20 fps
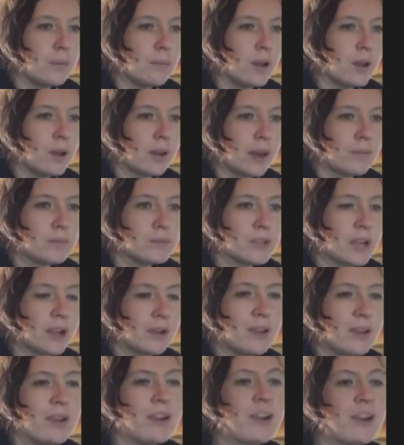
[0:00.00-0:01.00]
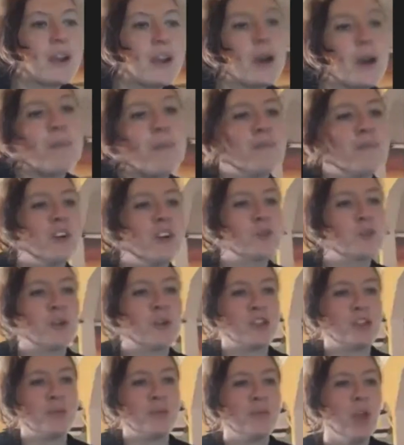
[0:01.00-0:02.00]
Okay. Sorry. Here you go. First question.
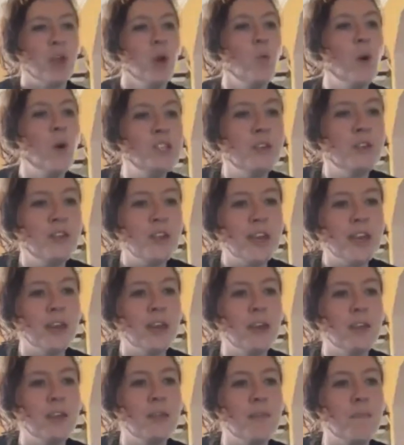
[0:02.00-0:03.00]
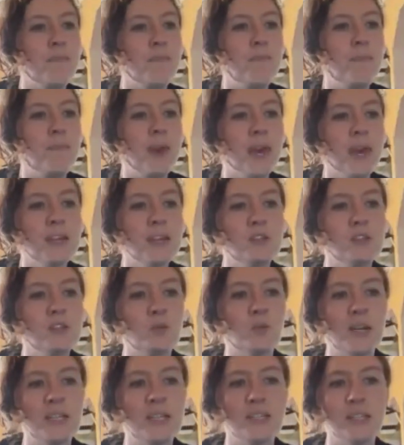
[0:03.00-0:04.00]
What do you think the biggest
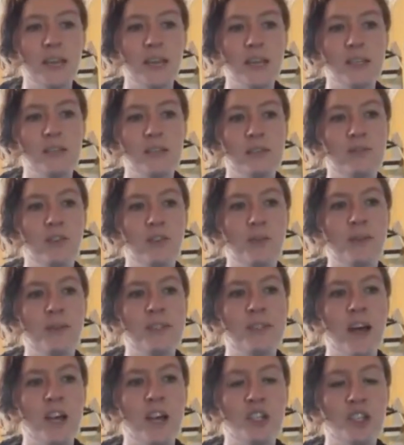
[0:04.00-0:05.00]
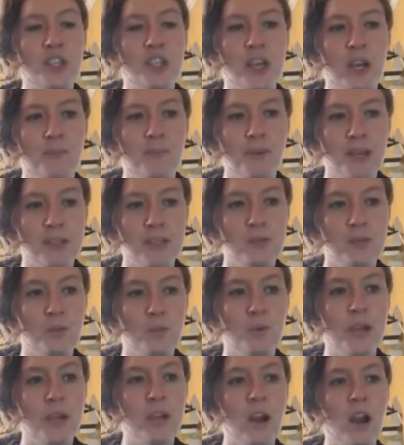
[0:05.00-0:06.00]
risk is for massage therapists
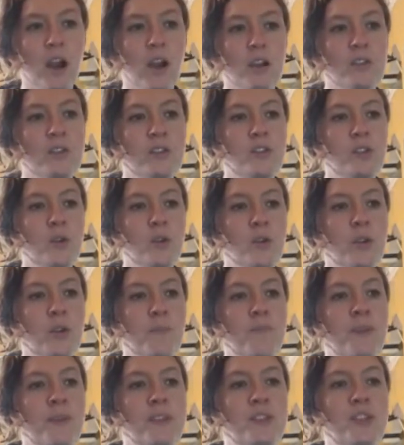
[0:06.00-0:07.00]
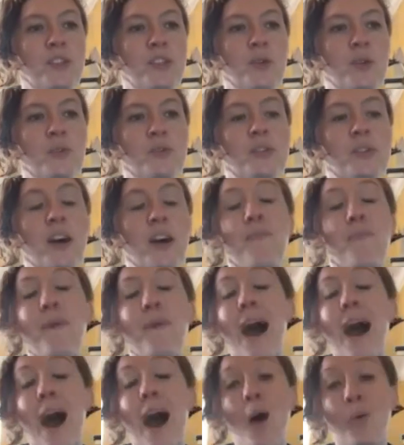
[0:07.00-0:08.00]
regard to the misuse of
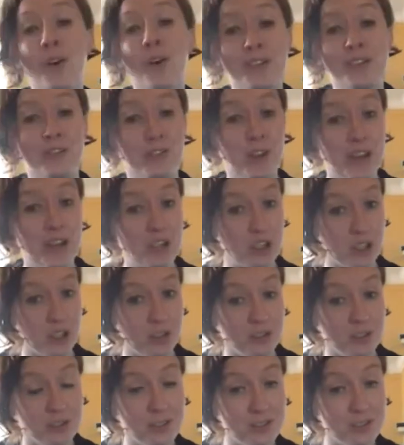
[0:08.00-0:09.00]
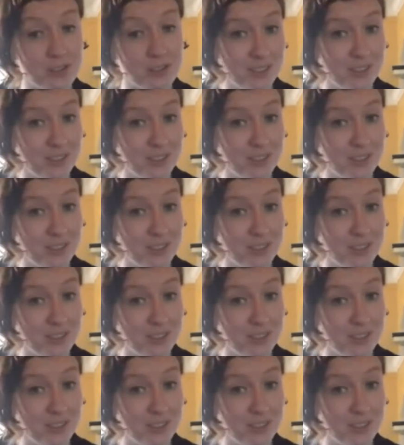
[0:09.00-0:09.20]
power differentials?